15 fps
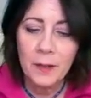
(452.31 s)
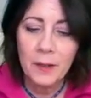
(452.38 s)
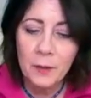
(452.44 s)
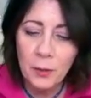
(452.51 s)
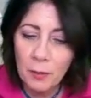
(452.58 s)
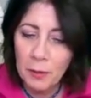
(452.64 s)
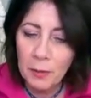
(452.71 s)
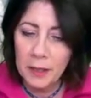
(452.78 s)

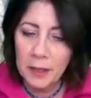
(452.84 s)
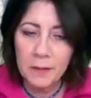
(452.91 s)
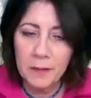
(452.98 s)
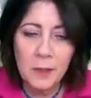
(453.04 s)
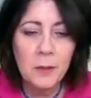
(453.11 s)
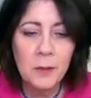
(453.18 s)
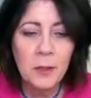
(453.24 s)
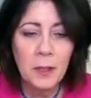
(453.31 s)
To the right?
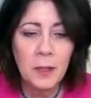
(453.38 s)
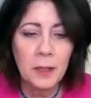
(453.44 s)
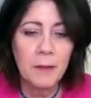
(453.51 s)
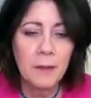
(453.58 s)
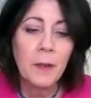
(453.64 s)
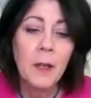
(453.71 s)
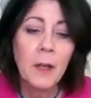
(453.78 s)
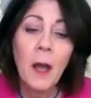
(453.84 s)
No. To the left?
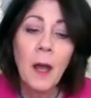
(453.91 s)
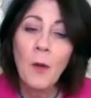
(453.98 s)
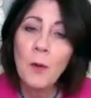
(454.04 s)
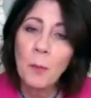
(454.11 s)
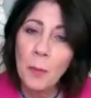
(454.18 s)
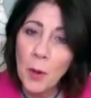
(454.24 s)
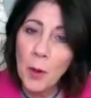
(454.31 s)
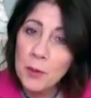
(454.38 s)

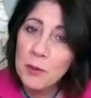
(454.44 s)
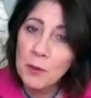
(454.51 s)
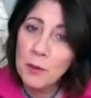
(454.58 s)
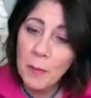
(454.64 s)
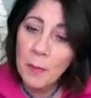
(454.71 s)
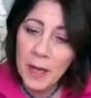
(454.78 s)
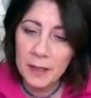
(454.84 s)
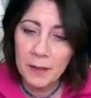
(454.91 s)
Oh, post
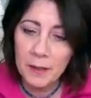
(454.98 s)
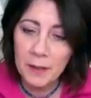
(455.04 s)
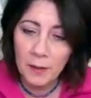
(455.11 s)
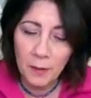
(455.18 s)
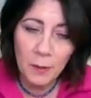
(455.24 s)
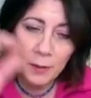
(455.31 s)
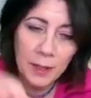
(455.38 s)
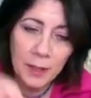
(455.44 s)
traumatic.
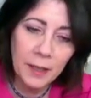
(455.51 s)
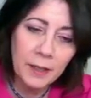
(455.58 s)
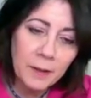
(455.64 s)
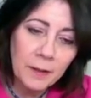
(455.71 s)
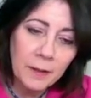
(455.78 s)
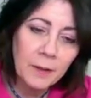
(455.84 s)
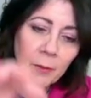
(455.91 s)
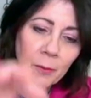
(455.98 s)
Okay.
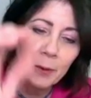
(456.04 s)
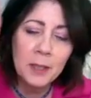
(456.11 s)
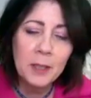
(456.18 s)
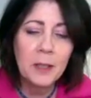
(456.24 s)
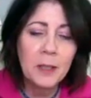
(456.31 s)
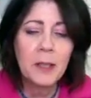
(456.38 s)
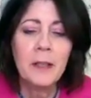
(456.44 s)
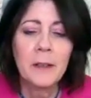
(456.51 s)
What's
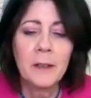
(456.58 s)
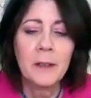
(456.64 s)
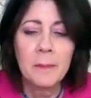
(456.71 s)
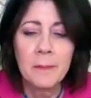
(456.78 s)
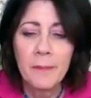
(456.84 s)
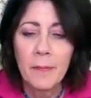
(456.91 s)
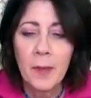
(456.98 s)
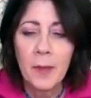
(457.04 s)
in here?
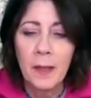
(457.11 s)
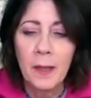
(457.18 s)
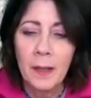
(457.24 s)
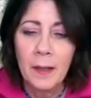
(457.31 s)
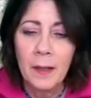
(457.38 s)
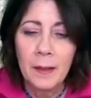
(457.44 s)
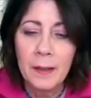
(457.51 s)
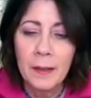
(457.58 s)

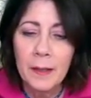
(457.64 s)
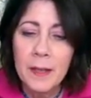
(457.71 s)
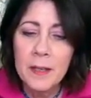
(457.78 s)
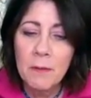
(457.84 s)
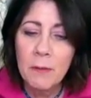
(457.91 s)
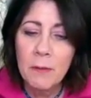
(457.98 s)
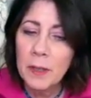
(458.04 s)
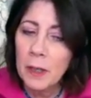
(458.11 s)
Uh, is
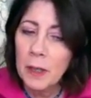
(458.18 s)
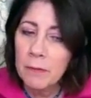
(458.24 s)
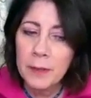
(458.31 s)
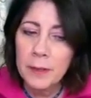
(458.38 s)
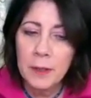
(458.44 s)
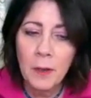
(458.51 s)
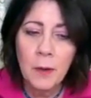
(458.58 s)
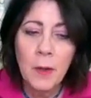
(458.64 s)
it recovery?
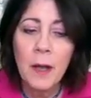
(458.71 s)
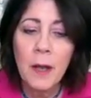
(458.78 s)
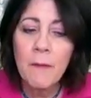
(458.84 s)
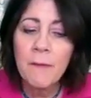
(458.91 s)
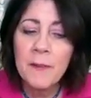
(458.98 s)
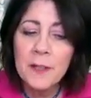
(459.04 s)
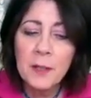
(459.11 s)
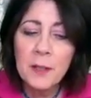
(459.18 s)
No. A
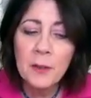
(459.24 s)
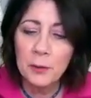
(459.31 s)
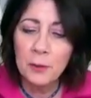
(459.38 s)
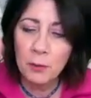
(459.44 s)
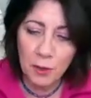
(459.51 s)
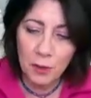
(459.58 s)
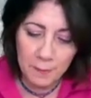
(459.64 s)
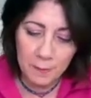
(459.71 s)
physical
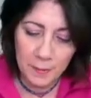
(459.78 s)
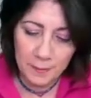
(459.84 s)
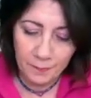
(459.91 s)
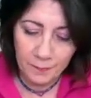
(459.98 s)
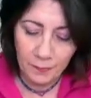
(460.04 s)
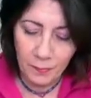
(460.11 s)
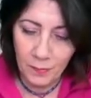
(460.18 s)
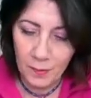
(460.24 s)
trauma.
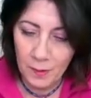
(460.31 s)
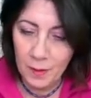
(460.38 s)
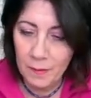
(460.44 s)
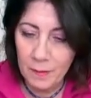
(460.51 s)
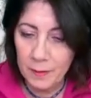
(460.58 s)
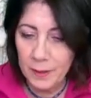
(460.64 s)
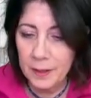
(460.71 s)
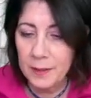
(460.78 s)

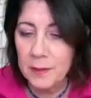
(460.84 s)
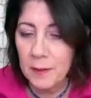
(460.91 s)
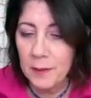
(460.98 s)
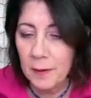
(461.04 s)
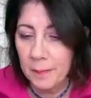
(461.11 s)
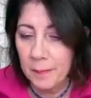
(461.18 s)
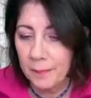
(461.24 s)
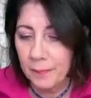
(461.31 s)
All right.
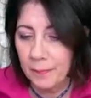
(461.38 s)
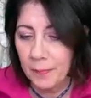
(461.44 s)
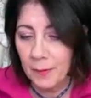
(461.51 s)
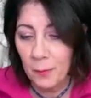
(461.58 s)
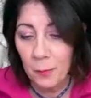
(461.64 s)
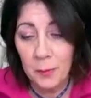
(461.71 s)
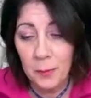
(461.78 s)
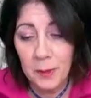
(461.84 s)
So
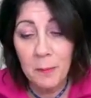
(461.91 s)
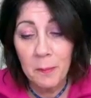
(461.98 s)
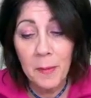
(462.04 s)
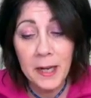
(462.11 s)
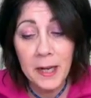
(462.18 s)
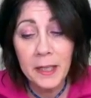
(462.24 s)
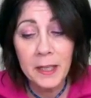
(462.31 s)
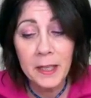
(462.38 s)
we
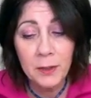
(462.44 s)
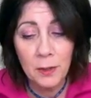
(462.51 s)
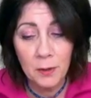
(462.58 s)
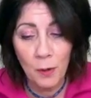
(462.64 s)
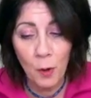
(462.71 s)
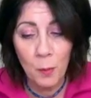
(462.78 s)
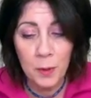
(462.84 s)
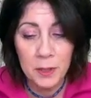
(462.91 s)
may need to
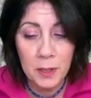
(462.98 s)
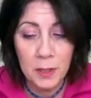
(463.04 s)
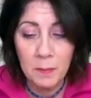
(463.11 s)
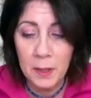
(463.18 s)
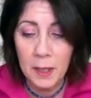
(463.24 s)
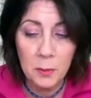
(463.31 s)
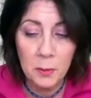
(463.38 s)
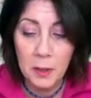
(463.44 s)
know, but
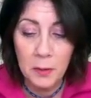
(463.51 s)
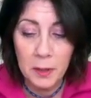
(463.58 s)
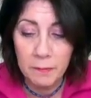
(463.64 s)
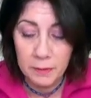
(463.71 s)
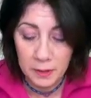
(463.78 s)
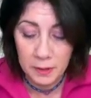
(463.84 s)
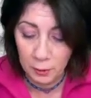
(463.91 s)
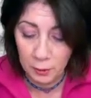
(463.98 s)
sometimes we don't
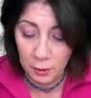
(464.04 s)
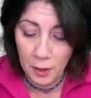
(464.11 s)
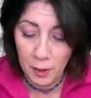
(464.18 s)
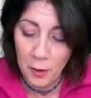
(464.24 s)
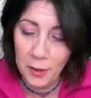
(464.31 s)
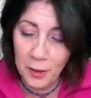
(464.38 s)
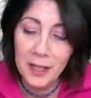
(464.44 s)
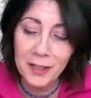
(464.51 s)
even need to know
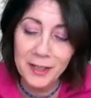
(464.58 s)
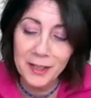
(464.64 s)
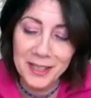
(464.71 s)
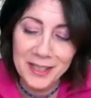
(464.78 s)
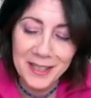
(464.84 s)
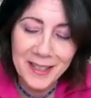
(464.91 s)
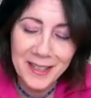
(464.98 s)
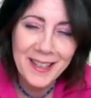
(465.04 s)

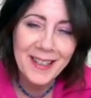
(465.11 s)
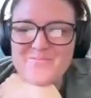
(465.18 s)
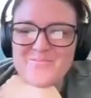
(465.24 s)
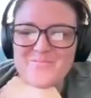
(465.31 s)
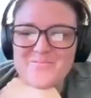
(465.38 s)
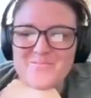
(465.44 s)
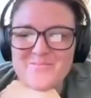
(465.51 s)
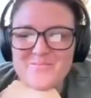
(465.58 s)
these.
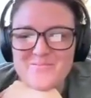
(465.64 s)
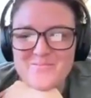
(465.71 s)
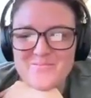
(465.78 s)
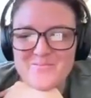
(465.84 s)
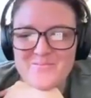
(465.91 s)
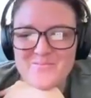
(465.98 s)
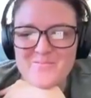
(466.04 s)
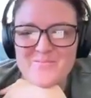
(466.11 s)
And if
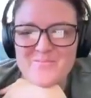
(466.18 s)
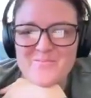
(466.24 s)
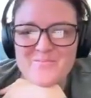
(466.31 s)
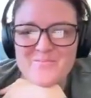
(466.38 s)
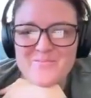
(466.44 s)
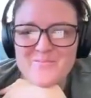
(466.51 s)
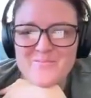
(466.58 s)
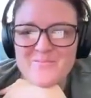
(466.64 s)
something comes to
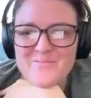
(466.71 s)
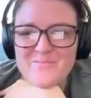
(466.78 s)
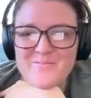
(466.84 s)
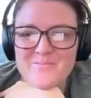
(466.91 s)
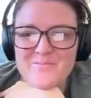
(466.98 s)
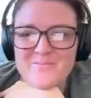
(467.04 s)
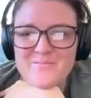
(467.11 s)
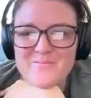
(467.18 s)
mind, I can
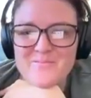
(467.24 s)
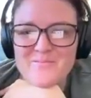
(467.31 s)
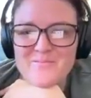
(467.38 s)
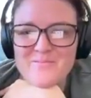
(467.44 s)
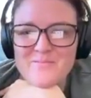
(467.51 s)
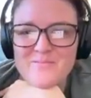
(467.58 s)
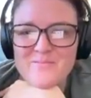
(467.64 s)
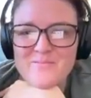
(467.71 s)
always test it
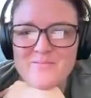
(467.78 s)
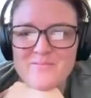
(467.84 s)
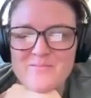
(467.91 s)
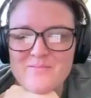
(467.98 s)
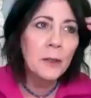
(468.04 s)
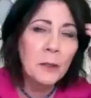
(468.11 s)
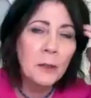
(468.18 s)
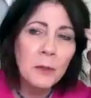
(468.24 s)
because usually
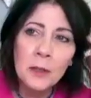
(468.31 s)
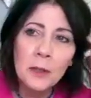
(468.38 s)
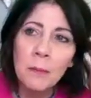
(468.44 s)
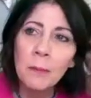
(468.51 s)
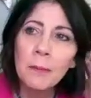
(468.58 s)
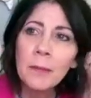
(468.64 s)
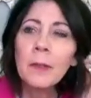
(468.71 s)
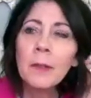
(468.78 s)
your intuition,
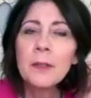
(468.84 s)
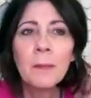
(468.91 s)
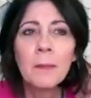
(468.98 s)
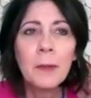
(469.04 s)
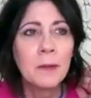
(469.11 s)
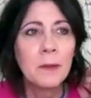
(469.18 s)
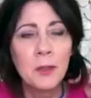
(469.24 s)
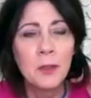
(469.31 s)
you know,
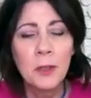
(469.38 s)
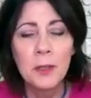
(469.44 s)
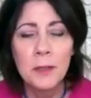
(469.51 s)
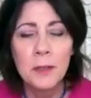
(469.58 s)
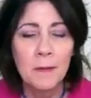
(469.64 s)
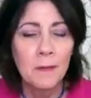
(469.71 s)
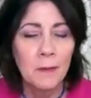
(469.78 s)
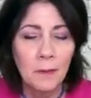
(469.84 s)
sometimes you
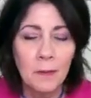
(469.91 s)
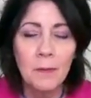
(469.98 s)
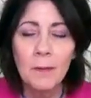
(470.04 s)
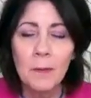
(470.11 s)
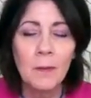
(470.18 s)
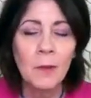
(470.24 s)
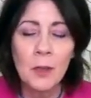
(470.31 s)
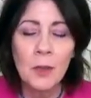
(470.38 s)
just
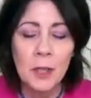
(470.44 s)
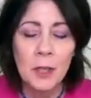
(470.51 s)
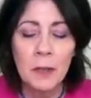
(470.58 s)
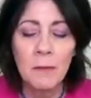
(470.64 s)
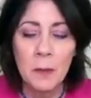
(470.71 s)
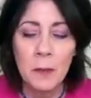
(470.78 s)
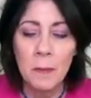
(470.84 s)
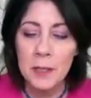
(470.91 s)
you're just
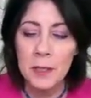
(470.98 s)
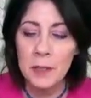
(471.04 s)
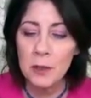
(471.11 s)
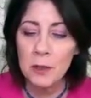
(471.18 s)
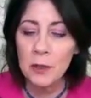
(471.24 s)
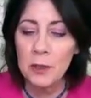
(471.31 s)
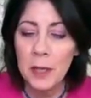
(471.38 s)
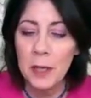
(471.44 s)
giving the message
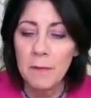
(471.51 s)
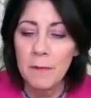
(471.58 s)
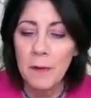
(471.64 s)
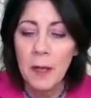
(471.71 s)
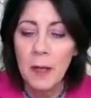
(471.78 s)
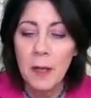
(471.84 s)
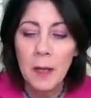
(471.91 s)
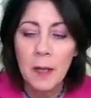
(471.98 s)
yourself.
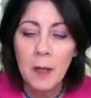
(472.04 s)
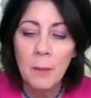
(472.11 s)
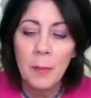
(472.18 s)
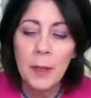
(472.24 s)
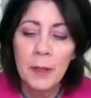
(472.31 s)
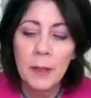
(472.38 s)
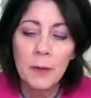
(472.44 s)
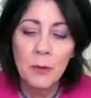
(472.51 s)

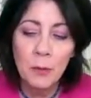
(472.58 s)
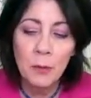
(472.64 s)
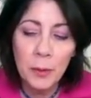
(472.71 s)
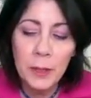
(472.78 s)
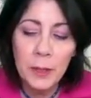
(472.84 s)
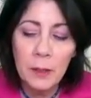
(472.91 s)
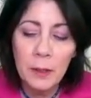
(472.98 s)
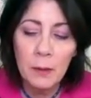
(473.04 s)
But do we
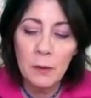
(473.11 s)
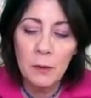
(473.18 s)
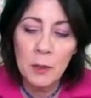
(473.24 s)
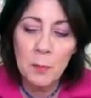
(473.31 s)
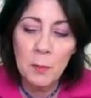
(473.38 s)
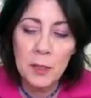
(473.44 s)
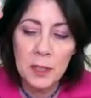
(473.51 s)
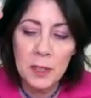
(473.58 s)
need to know
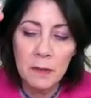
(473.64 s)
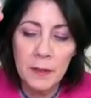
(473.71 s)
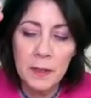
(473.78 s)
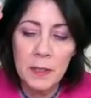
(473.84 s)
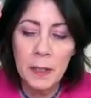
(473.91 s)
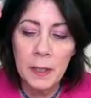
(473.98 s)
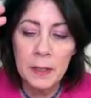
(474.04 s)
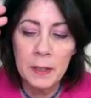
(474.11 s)

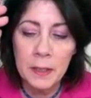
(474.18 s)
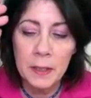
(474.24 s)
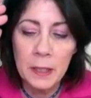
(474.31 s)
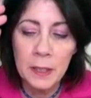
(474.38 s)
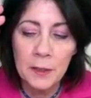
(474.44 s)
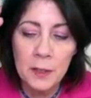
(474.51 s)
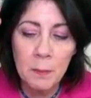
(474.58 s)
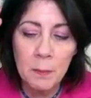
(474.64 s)
specifics, any
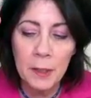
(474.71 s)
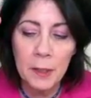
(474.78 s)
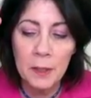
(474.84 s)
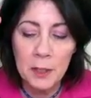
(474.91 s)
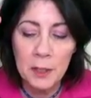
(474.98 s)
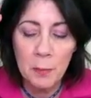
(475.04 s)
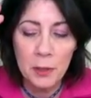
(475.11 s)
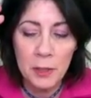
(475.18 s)
details about
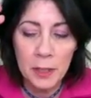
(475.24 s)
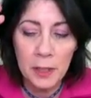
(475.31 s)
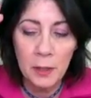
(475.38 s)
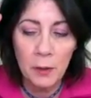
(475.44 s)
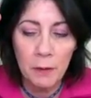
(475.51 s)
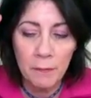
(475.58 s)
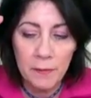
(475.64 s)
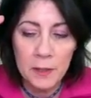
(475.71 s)
this
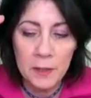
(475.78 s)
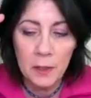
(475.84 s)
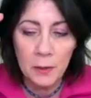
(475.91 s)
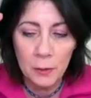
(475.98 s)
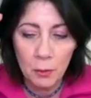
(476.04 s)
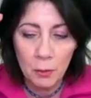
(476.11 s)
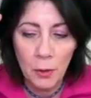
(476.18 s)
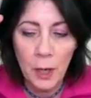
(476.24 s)
particular physical
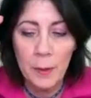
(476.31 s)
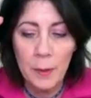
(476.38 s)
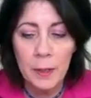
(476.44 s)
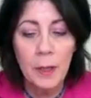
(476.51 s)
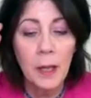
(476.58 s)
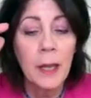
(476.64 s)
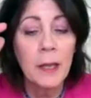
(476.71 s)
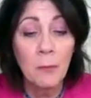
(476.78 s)
trauma?
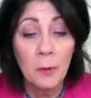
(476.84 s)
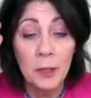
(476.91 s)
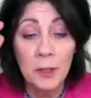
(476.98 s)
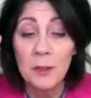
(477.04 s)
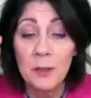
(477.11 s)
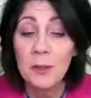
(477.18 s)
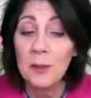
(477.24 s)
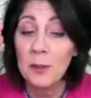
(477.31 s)
And we
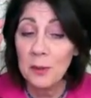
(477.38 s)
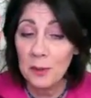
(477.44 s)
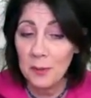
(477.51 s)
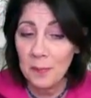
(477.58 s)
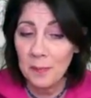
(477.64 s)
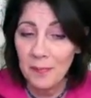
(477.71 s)
do.